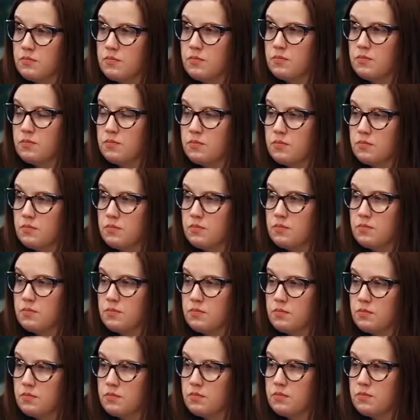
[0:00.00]

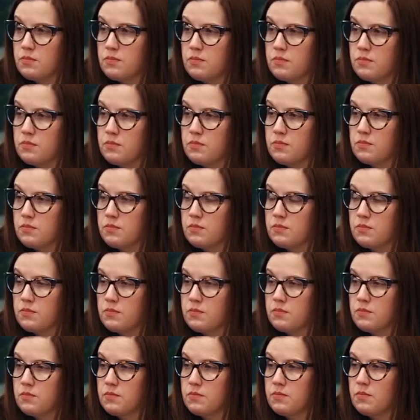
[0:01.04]

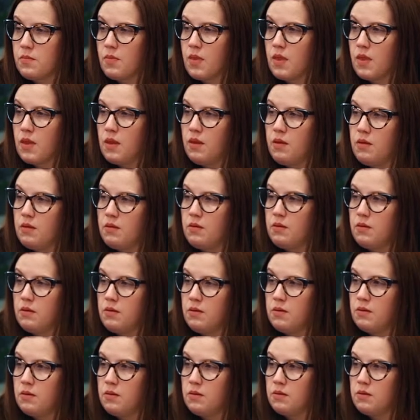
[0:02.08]

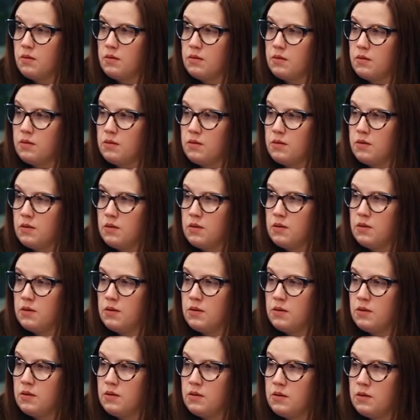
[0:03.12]

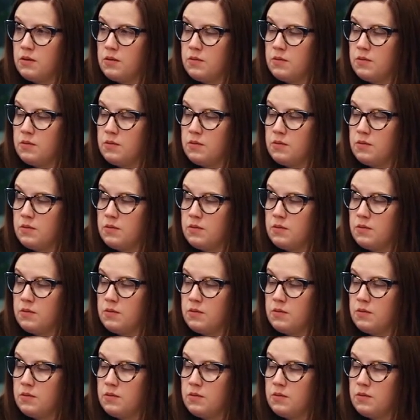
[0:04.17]
[no speech]